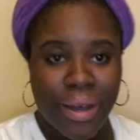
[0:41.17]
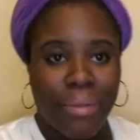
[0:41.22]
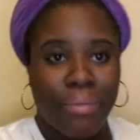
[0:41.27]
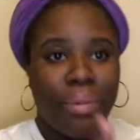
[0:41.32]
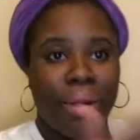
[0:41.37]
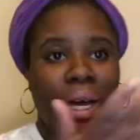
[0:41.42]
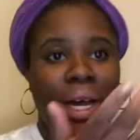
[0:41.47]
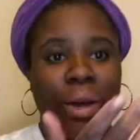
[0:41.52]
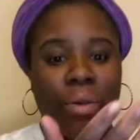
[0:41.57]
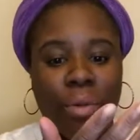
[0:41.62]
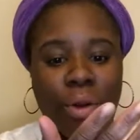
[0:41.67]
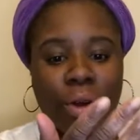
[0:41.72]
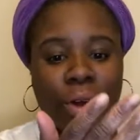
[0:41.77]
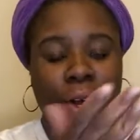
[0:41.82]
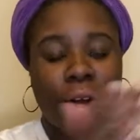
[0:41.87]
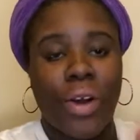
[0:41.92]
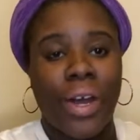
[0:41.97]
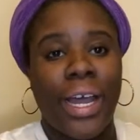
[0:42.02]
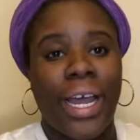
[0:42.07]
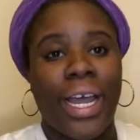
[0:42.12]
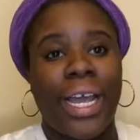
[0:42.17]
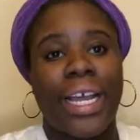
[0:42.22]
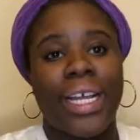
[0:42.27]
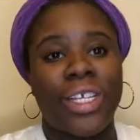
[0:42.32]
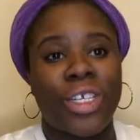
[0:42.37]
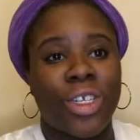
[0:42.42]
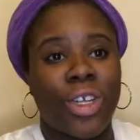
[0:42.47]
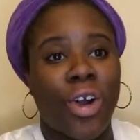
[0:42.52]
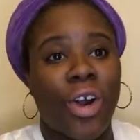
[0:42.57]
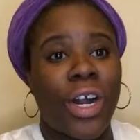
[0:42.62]
But we're gonna go ahead and
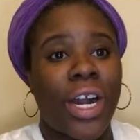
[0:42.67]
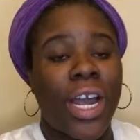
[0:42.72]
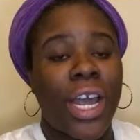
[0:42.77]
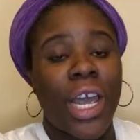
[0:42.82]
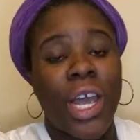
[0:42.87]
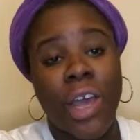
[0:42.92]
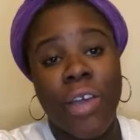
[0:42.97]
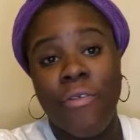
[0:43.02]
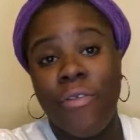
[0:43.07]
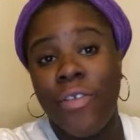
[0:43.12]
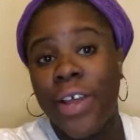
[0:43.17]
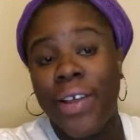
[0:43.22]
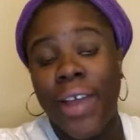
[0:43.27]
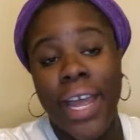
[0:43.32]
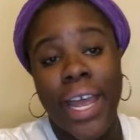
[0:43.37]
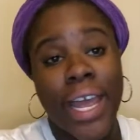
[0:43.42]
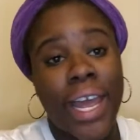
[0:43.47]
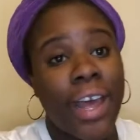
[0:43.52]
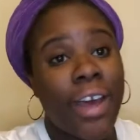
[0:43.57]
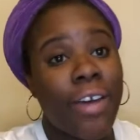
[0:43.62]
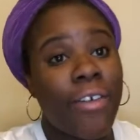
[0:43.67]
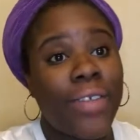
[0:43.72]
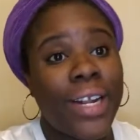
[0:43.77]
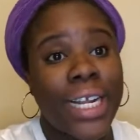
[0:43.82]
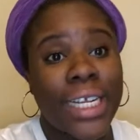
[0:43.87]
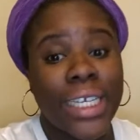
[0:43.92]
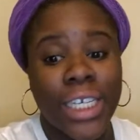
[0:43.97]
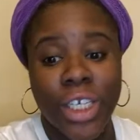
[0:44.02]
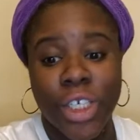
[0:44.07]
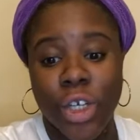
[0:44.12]
get started. If it if
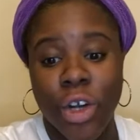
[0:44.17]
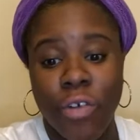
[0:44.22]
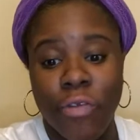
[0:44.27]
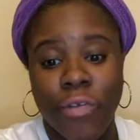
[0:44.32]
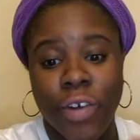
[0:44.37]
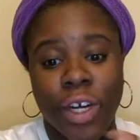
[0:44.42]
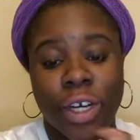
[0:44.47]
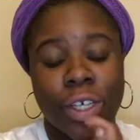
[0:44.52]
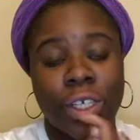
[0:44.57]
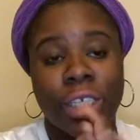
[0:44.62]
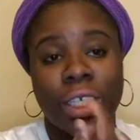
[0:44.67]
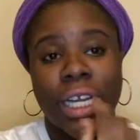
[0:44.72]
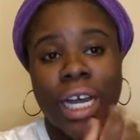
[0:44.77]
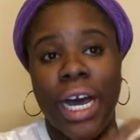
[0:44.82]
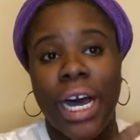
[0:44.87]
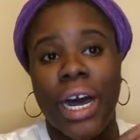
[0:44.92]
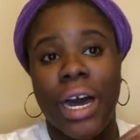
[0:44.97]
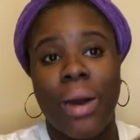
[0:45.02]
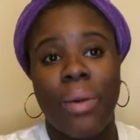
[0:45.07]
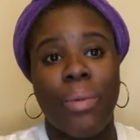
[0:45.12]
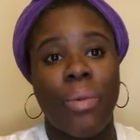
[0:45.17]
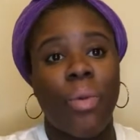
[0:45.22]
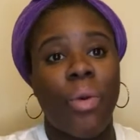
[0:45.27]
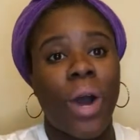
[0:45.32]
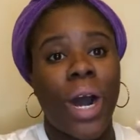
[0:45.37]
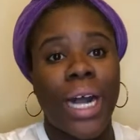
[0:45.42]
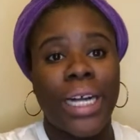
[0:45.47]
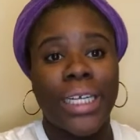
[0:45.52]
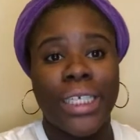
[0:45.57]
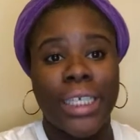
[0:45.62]
this is your first time
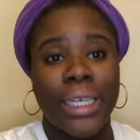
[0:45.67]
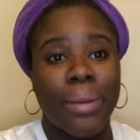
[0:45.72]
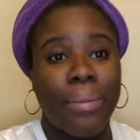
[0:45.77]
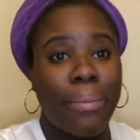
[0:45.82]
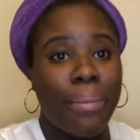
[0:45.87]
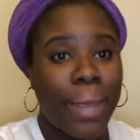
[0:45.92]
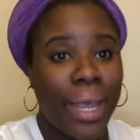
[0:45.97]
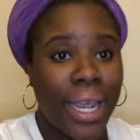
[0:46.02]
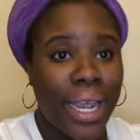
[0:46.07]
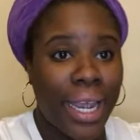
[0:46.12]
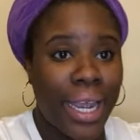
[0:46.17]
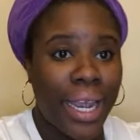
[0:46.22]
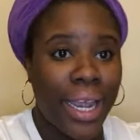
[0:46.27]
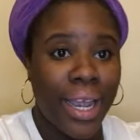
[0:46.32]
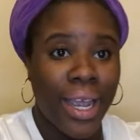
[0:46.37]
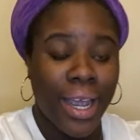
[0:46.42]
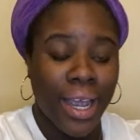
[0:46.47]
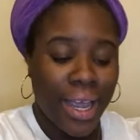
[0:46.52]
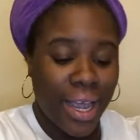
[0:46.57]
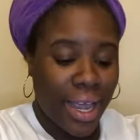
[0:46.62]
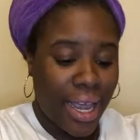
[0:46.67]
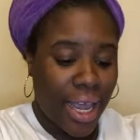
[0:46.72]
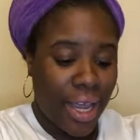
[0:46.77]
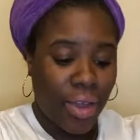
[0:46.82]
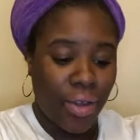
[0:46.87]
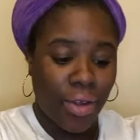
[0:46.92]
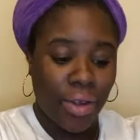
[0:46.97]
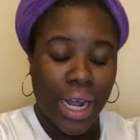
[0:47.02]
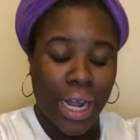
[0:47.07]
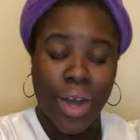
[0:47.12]
watching me and
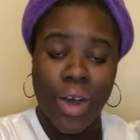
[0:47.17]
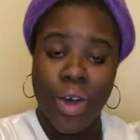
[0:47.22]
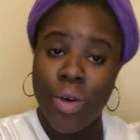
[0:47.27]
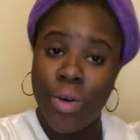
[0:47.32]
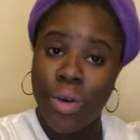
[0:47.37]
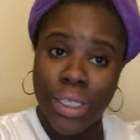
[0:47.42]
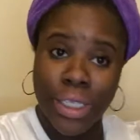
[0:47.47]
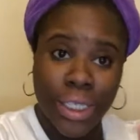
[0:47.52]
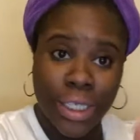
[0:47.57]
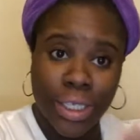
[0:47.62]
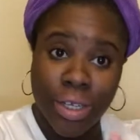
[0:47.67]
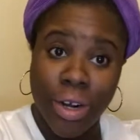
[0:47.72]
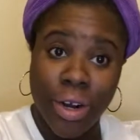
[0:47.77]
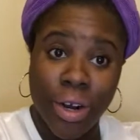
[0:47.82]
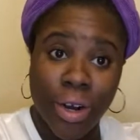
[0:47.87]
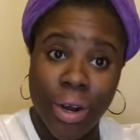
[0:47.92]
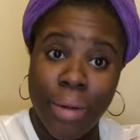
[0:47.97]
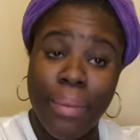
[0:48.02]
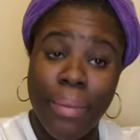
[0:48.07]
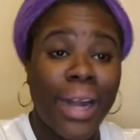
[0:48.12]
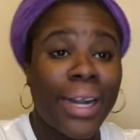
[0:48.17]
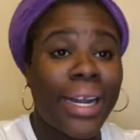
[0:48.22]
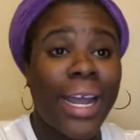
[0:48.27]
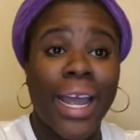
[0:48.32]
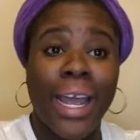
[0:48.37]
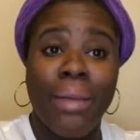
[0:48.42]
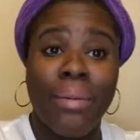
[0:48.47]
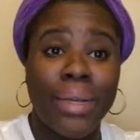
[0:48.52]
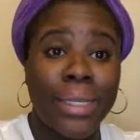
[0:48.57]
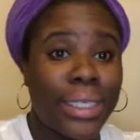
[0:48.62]
you like, who is this girl? My
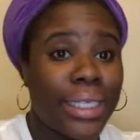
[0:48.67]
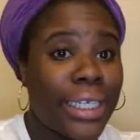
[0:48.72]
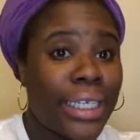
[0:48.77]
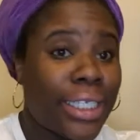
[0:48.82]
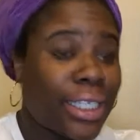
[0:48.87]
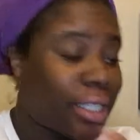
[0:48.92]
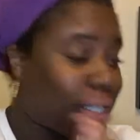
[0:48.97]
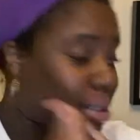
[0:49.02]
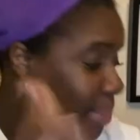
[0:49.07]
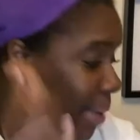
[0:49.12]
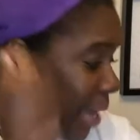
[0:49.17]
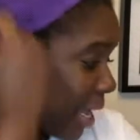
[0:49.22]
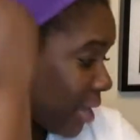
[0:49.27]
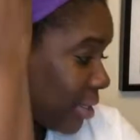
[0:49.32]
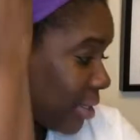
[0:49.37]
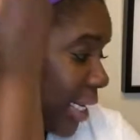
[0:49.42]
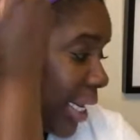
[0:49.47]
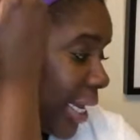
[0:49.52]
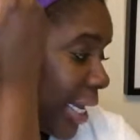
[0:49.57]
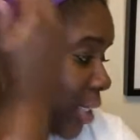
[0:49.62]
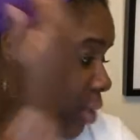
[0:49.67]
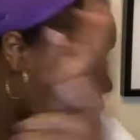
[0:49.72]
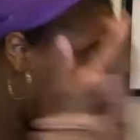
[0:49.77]
name is Lisa Smilez, and guess